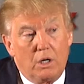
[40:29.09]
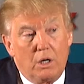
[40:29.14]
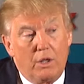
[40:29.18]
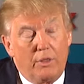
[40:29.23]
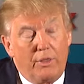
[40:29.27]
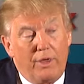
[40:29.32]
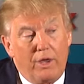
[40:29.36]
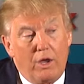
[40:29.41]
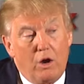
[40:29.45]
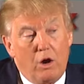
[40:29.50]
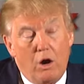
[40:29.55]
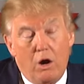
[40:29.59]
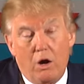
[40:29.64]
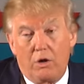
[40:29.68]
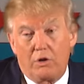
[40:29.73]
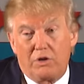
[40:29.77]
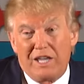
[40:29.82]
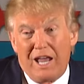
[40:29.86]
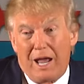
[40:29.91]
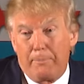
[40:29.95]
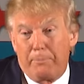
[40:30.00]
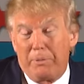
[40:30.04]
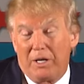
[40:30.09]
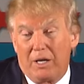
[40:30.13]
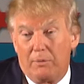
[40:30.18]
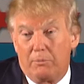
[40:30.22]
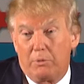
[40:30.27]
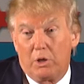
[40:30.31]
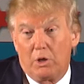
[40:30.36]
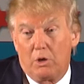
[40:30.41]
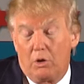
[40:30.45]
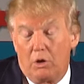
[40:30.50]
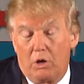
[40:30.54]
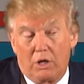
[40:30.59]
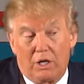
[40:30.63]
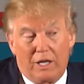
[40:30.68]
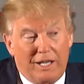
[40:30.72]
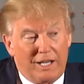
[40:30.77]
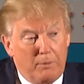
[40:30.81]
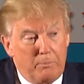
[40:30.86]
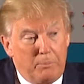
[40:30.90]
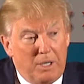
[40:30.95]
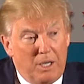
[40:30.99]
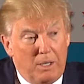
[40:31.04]
Uh, they are tapping him along
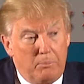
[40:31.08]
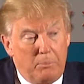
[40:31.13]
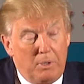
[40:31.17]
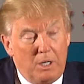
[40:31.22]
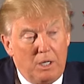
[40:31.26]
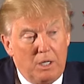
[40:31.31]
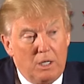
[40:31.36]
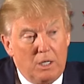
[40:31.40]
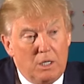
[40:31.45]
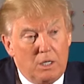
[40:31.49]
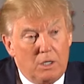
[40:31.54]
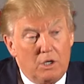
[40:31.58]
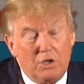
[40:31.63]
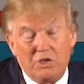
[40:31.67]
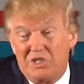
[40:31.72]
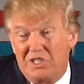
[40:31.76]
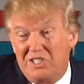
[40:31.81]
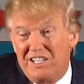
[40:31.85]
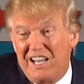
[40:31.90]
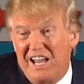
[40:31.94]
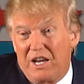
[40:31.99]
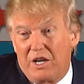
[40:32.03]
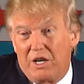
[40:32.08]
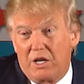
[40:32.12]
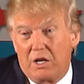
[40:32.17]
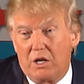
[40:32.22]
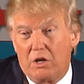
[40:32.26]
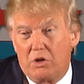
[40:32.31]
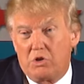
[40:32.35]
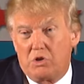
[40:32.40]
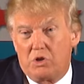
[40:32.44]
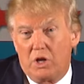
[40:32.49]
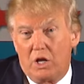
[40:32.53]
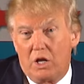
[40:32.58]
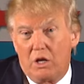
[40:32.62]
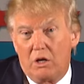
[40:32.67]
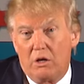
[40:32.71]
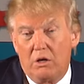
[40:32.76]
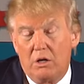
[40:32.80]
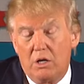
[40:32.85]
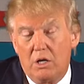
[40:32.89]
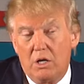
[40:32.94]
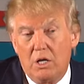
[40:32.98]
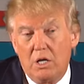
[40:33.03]
like a baby because he's not a
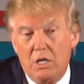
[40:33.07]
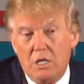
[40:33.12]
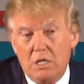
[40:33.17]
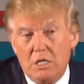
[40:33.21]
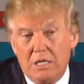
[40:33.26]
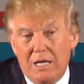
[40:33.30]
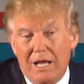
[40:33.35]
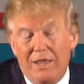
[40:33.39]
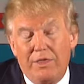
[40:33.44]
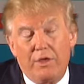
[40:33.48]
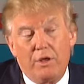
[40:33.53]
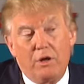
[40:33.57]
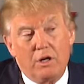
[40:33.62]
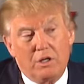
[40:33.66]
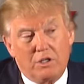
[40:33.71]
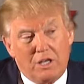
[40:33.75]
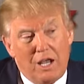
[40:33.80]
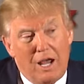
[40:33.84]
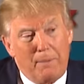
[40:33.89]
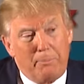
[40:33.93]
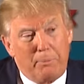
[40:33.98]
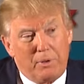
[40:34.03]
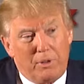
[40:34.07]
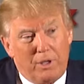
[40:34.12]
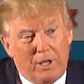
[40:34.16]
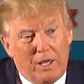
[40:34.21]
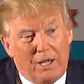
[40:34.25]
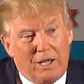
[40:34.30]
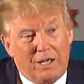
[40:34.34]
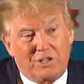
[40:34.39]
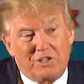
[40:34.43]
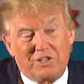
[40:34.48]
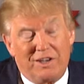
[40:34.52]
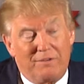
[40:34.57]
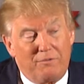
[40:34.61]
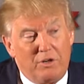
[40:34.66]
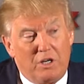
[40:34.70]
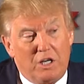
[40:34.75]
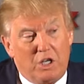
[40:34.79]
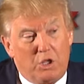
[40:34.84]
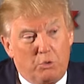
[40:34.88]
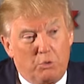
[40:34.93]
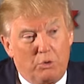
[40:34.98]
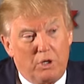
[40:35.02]
negotiator. And then on top of that, at
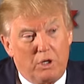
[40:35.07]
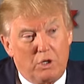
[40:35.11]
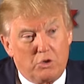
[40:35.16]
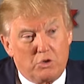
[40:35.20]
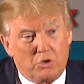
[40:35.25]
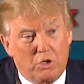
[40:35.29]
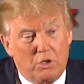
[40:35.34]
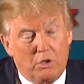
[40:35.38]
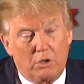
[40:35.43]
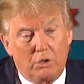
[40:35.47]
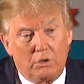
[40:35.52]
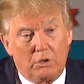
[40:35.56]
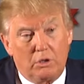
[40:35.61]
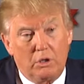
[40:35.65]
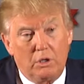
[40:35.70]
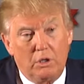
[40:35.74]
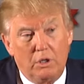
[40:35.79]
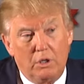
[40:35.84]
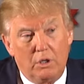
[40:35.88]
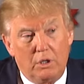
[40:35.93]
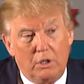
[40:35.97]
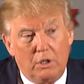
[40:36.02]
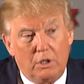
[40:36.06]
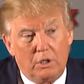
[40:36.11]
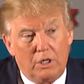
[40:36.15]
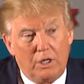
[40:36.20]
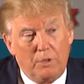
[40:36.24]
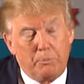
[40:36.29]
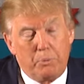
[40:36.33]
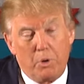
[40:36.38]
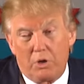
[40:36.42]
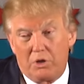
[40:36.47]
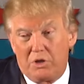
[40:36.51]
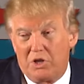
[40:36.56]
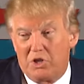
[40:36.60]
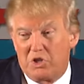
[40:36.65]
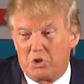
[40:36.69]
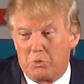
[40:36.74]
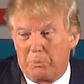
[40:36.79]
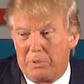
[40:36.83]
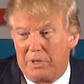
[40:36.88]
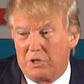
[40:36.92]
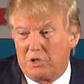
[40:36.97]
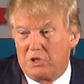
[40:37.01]
73 years old, he
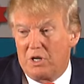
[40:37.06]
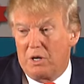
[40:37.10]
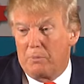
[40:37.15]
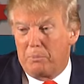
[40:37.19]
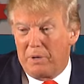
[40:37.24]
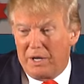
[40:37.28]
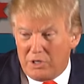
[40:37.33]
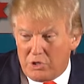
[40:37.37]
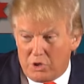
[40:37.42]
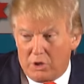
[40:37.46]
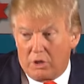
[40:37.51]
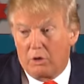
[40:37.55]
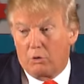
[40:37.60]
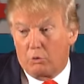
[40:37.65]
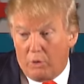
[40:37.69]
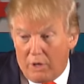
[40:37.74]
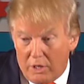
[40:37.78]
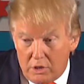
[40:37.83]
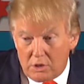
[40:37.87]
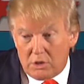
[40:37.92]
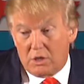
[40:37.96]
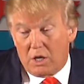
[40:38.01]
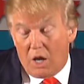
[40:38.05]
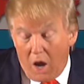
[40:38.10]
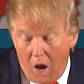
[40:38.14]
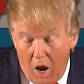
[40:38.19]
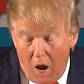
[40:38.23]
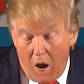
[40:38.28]
participates in a bicycle race.